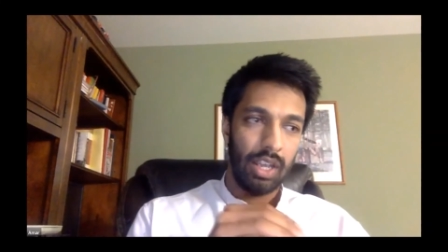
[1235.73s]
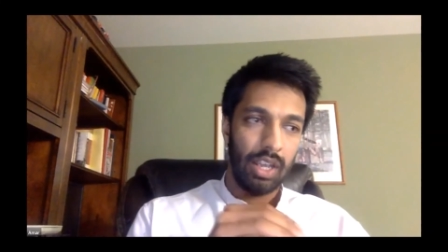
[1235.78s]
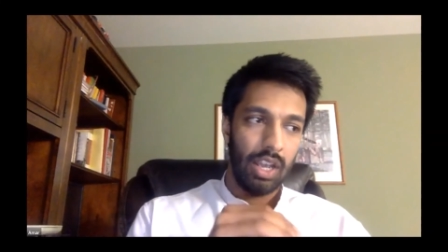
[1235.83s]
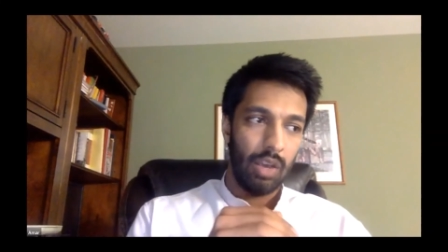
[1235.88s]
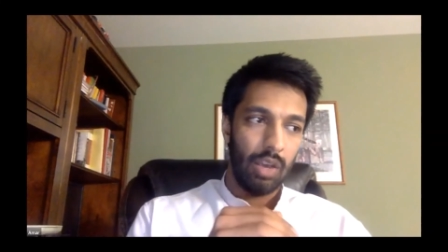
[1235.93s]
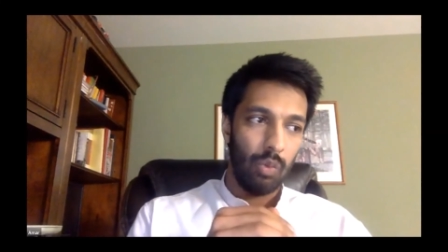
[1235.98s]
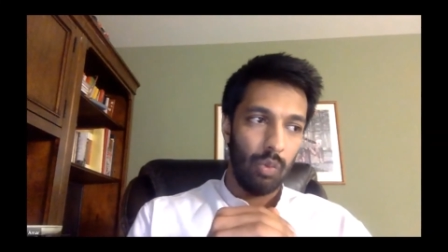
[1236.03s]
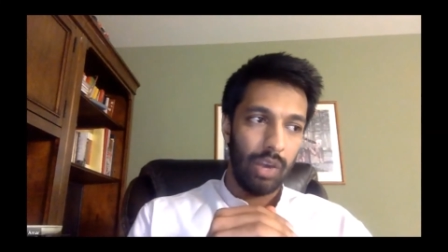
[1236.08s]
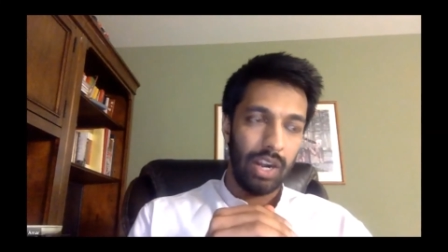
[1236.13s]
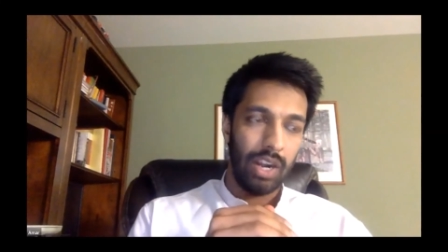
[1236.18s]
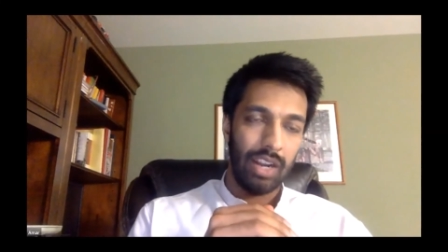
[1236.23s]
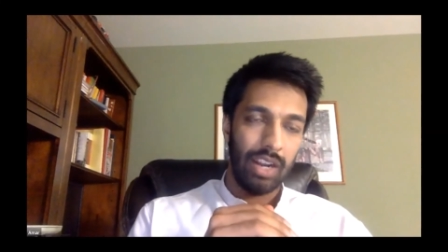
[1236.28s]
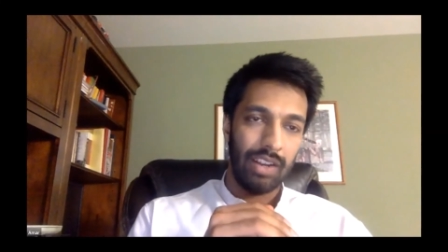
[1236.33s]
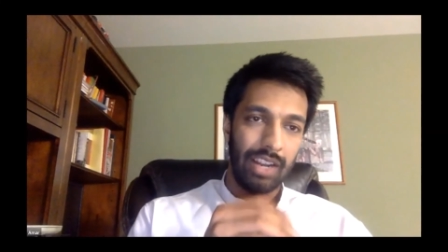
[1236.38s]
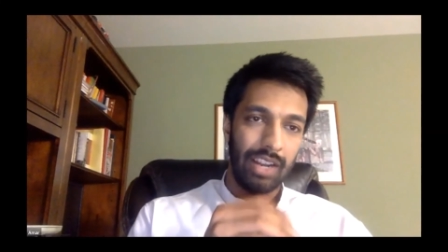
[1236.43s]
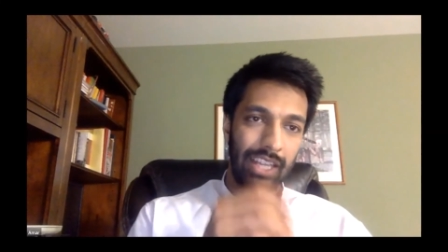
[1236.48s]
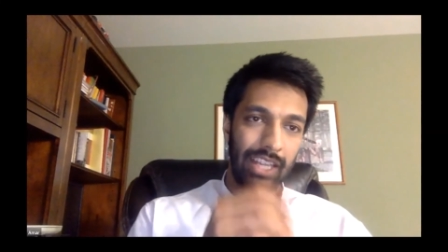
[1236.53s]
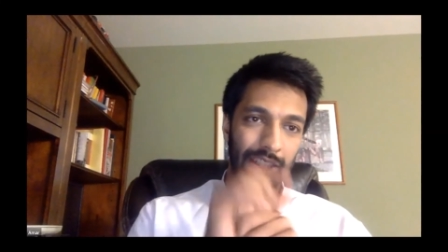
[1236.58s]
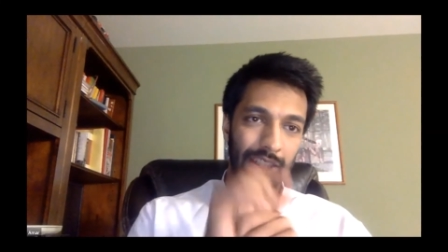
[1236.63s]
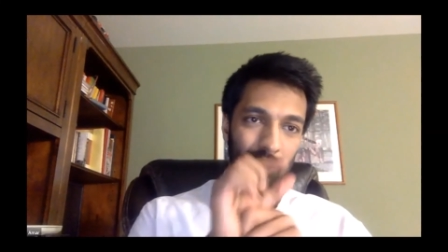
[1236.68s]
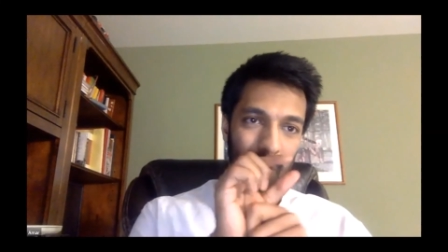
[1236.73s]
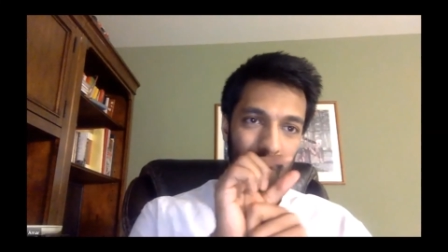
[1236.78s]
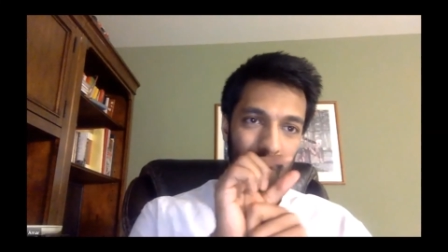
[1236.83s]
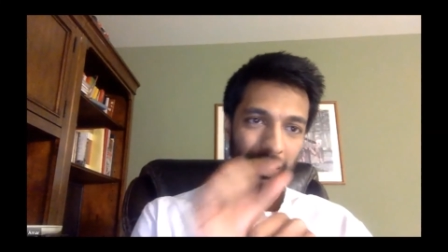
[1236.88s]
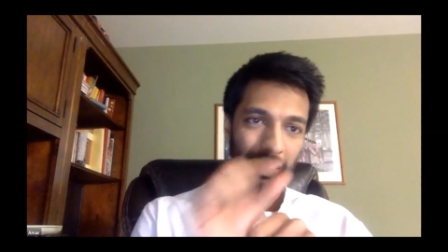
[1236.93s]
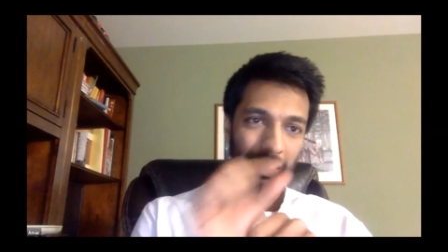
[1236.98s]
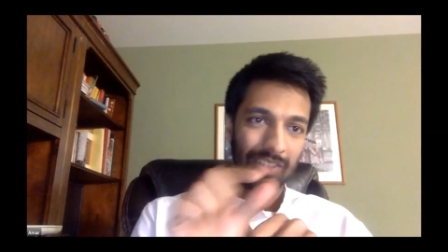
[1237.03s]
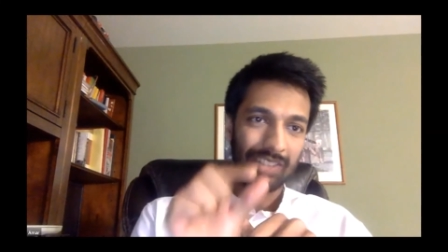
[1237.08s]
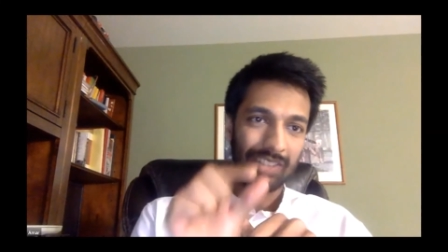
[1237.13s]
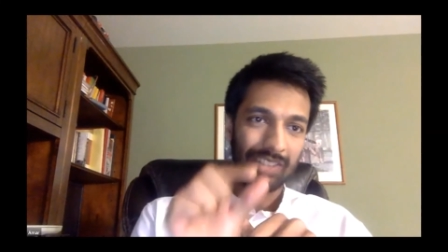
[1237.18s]
wherein each Sanji
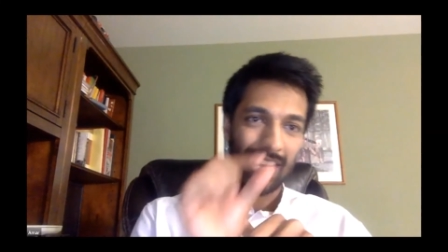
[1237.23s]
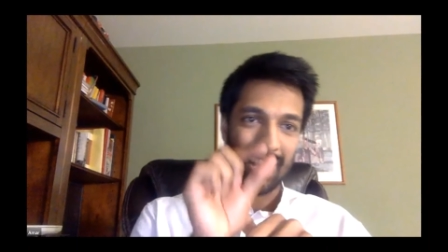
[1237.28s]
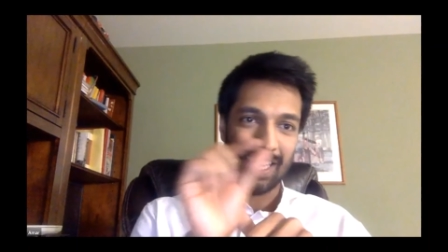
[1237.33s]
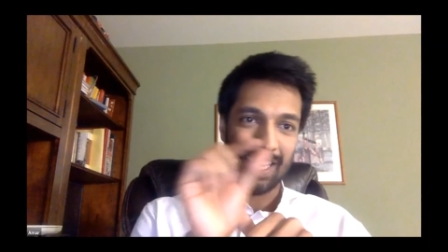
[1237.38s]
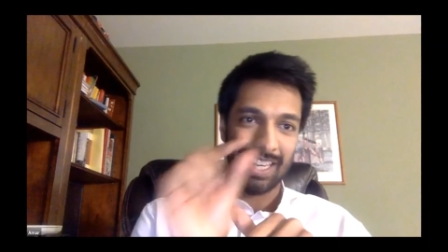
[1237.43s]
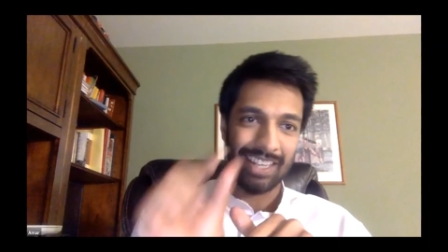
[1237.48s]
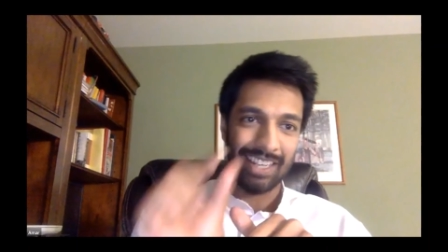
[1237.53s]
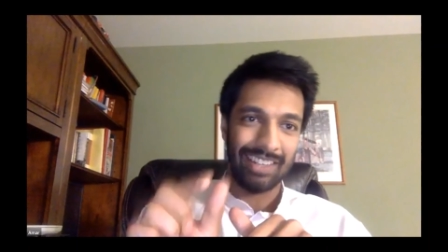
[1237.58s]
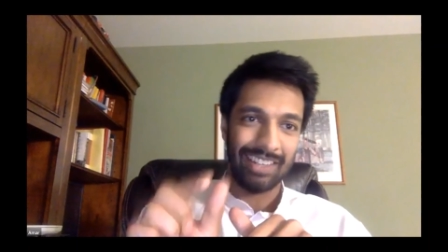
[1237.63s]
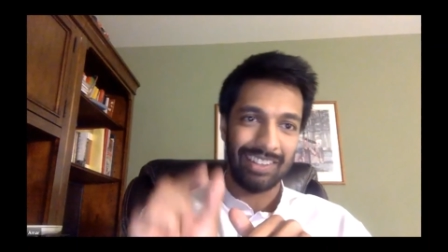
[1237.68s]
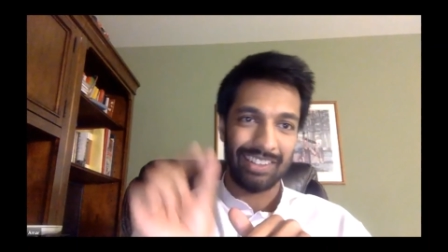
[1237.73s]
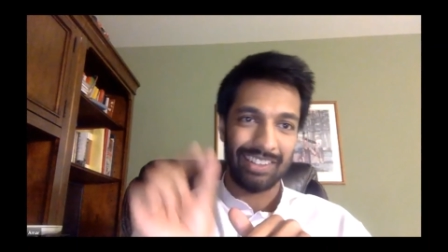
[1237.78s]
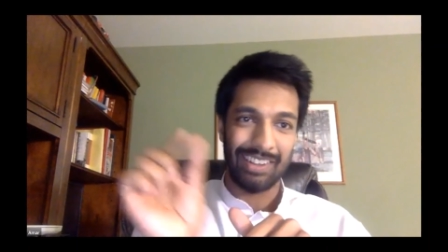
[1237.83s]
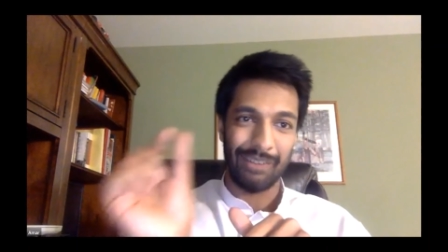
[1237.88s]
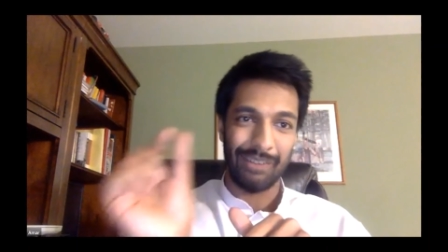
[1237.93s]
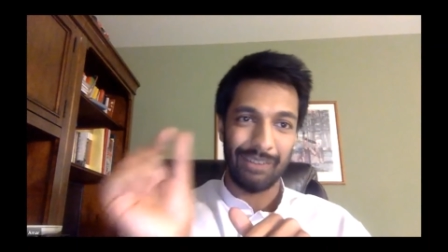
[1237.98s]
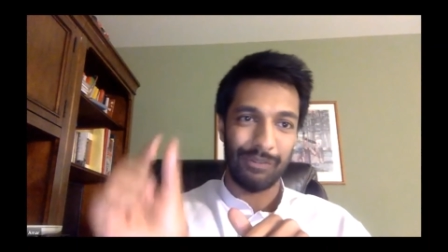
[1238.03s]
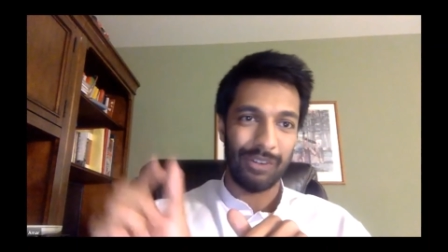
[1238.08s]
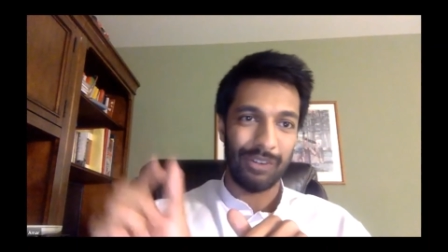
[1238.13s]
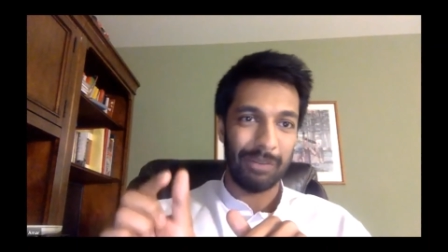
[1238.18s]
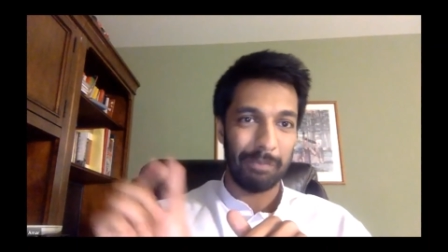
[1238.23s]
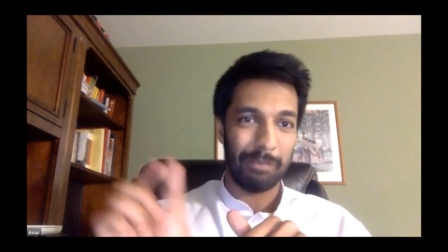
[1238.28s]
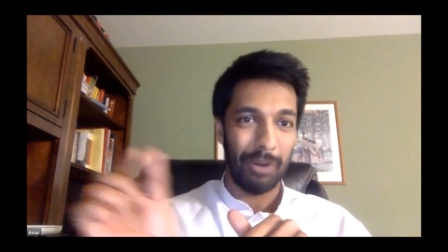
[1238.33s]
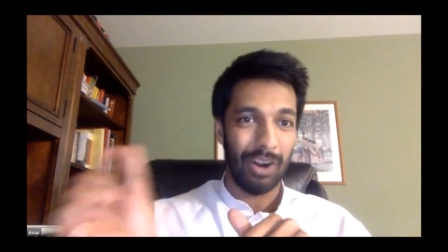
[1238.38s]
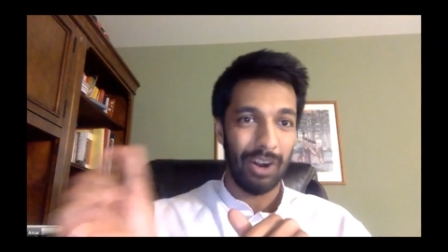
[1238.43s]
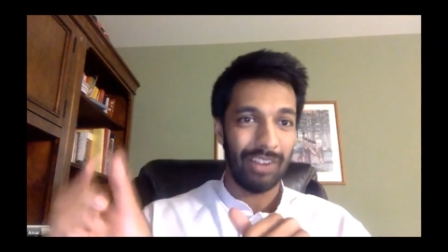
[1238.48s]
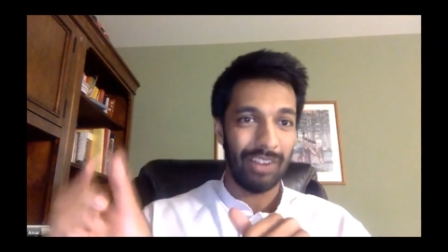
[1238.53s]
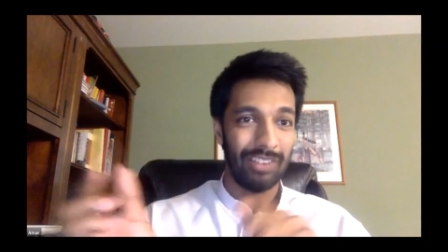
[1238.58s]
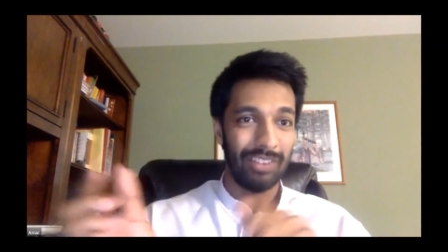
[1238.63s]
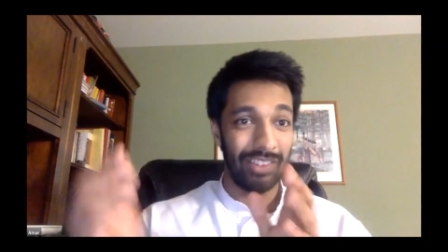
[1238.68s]
is taking different
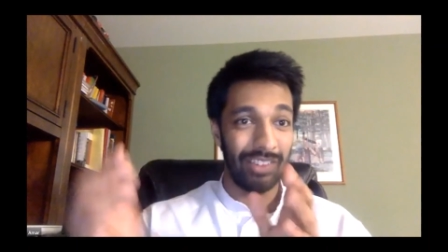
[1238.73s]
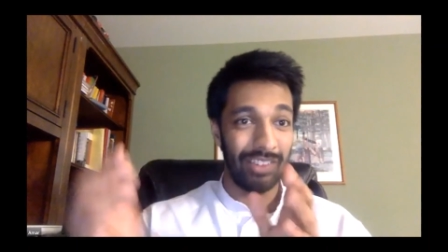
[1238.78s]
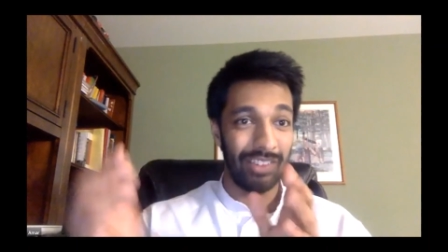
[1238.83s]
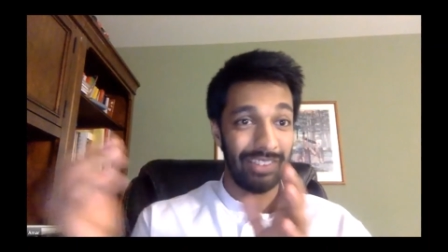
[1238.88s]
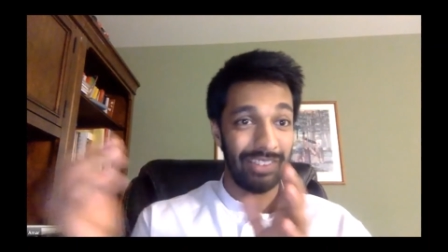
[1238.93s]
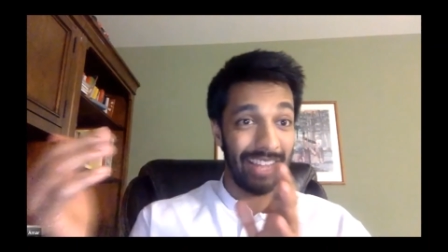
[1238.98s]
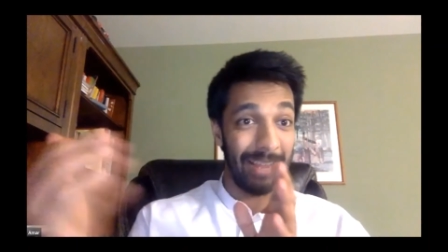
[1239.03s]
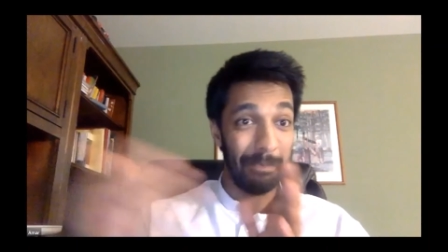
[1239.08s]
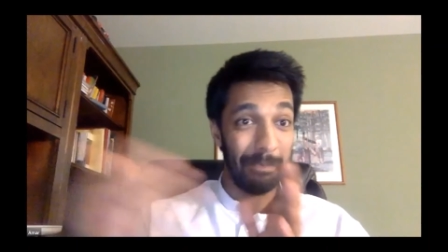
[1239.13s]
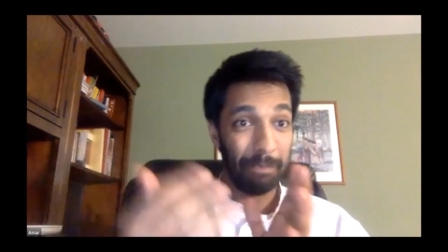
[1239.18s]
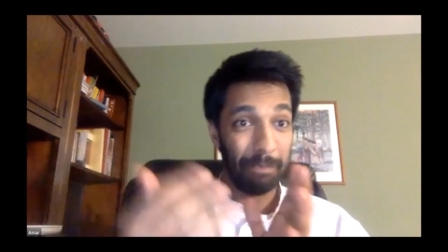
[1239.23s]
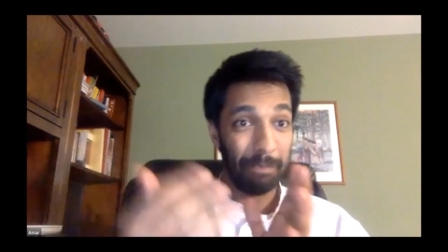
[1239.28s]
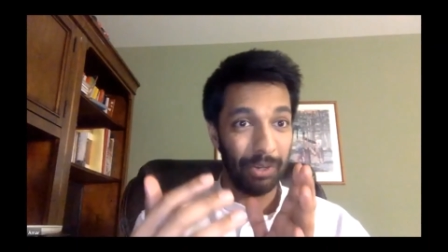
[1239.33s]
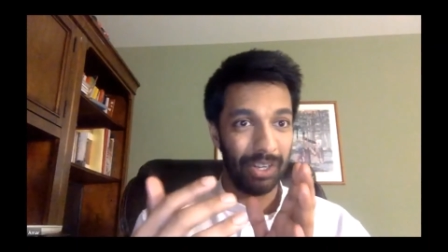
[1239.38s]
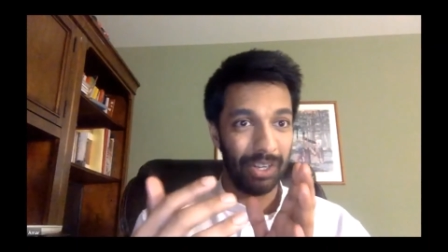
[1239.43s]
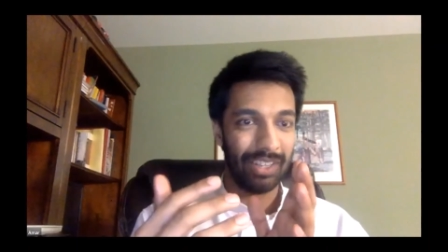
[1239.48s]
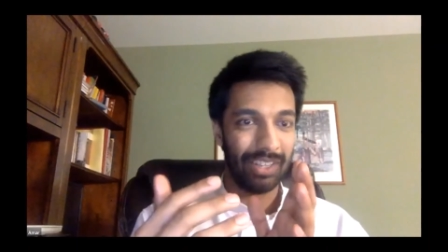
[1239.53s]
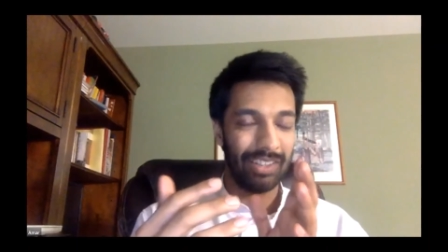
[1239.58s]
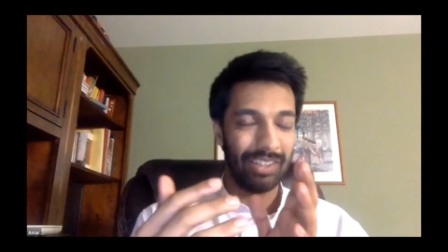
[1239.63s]
parts of the same book,